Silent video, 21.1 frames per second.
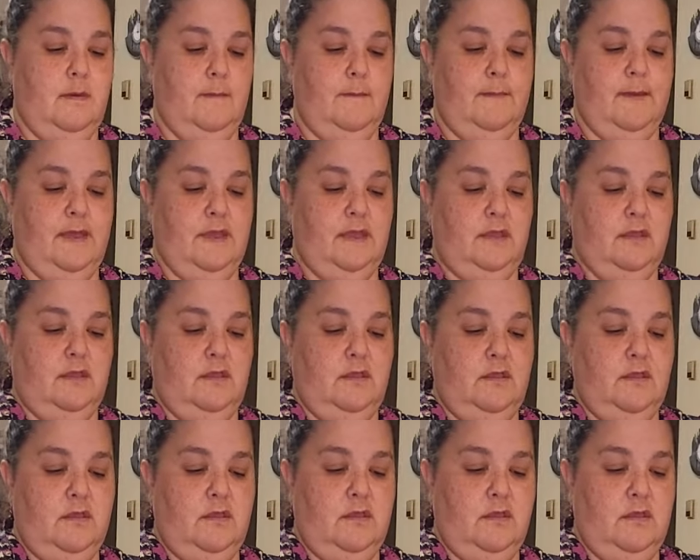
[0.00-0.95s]
but
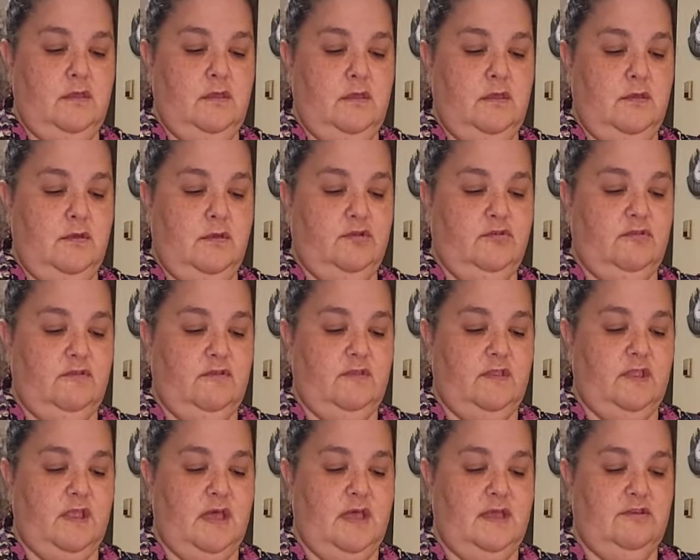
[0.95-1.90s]
you can just
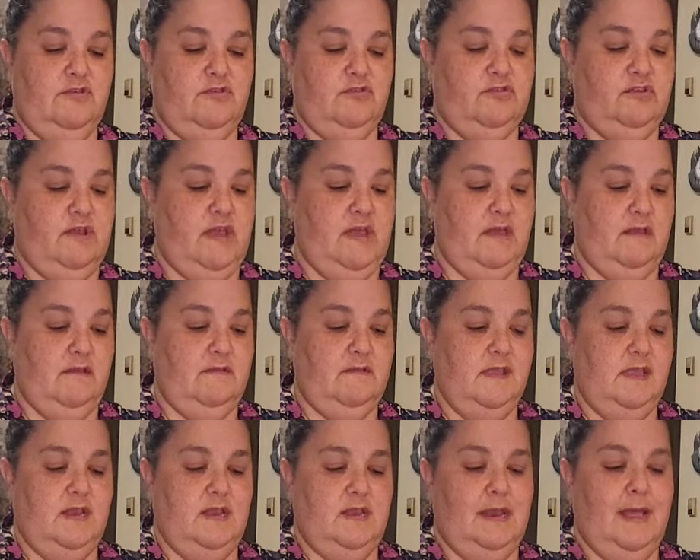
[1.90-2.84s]
slide your tags
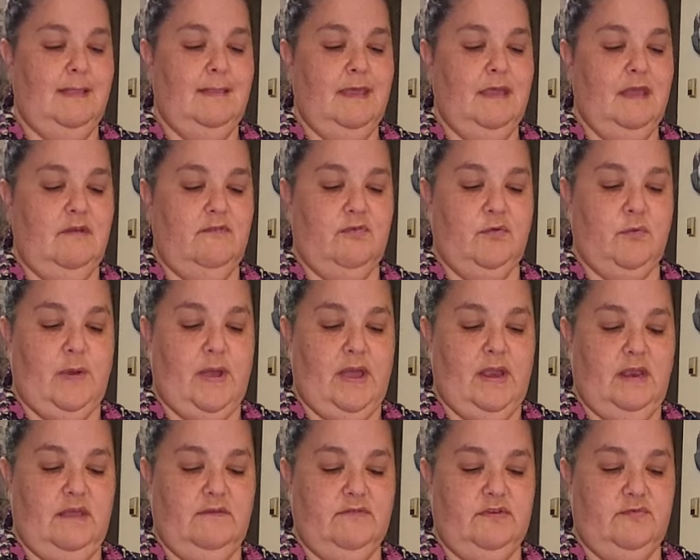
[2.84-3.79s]
in, and I like a
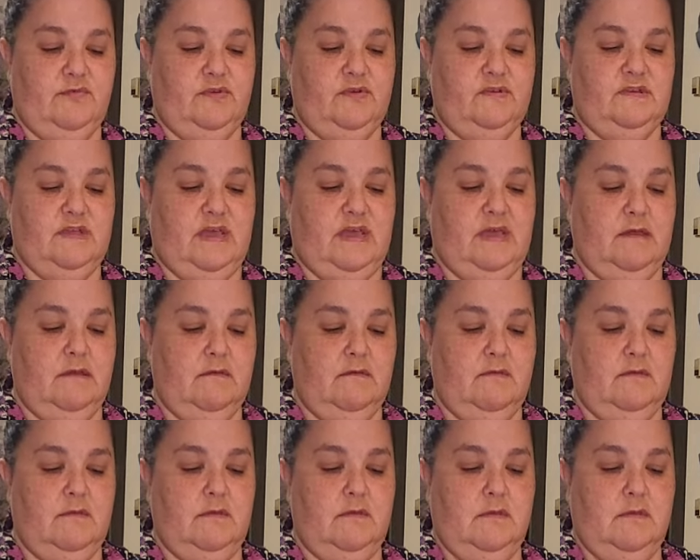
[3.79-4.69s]
variety of different tags.